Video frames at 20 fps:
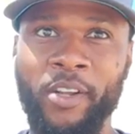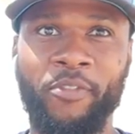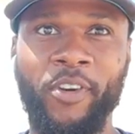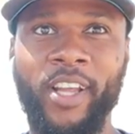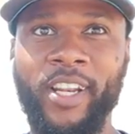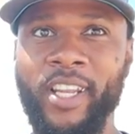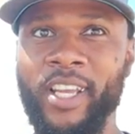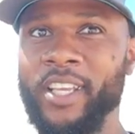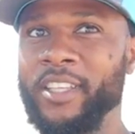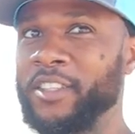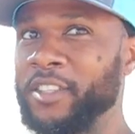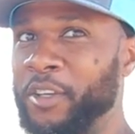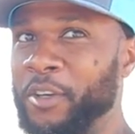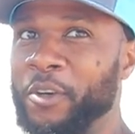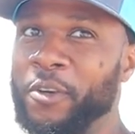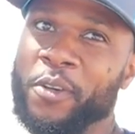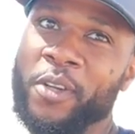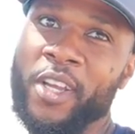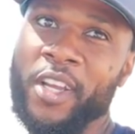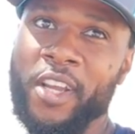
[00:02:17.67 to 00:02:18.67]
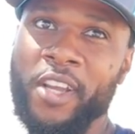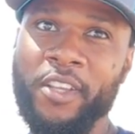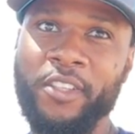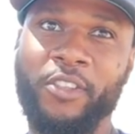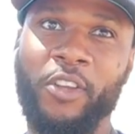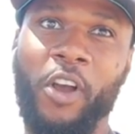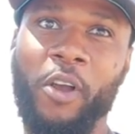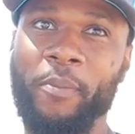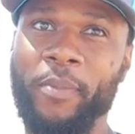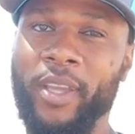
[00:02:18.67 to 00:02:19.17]
it if I need to.
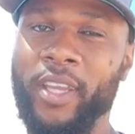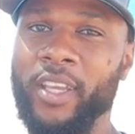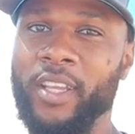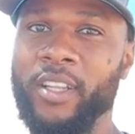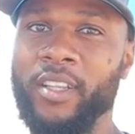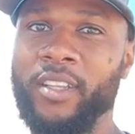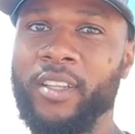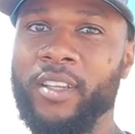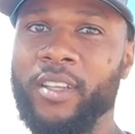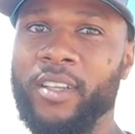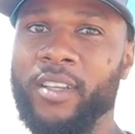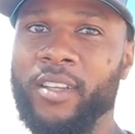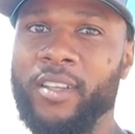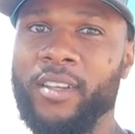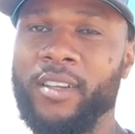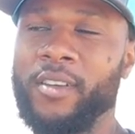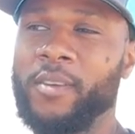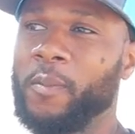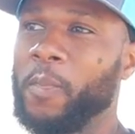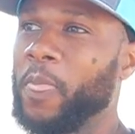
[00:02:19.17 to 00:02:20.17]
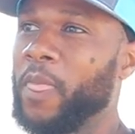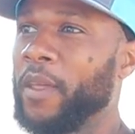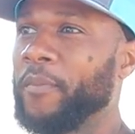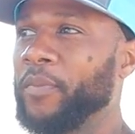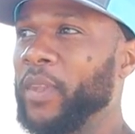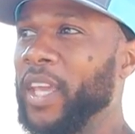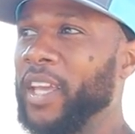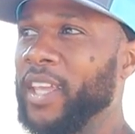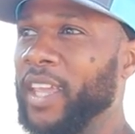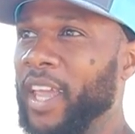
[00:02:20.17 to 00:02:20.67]
So I mean,
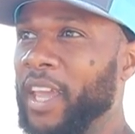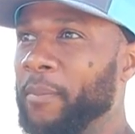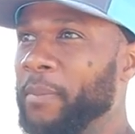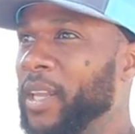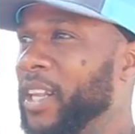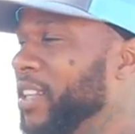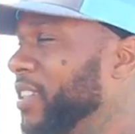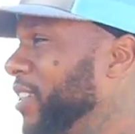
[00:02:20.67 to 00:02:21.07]
it can be